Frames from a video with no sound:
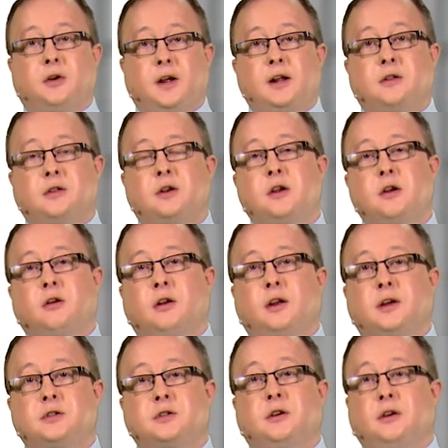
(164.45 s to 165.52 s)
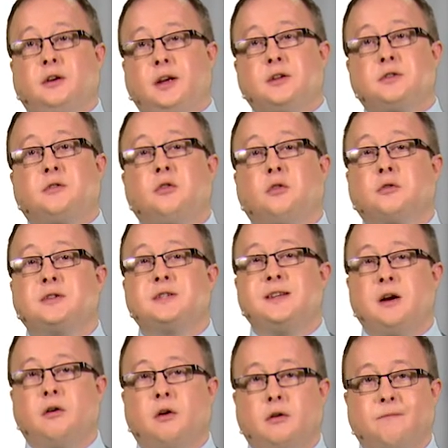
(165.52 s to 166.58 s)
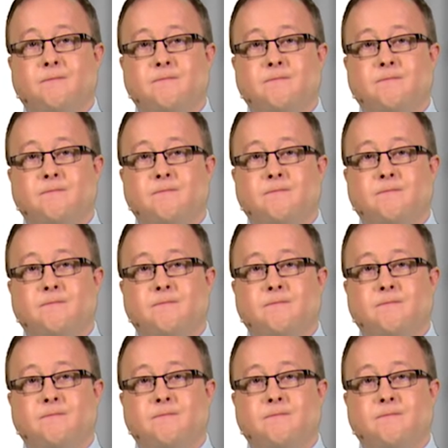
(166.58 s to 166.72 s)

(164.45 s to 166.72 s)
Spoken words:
in the nucleus is, of course, zero.